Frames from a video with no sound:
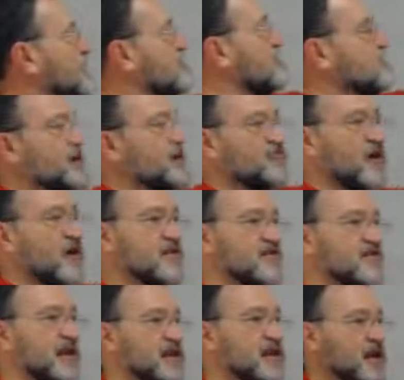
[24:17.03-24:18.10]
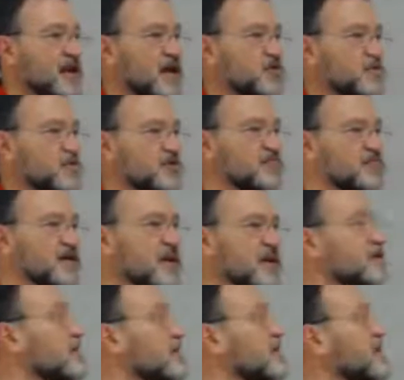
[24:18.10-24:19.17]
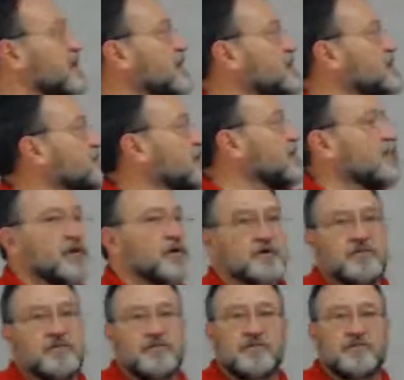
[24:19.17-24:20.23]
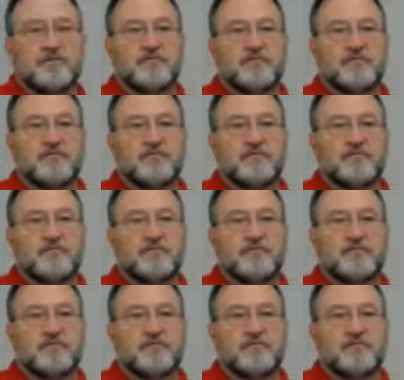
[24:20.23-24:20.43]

and sodium hydroxide and you mix them together and you have salt water.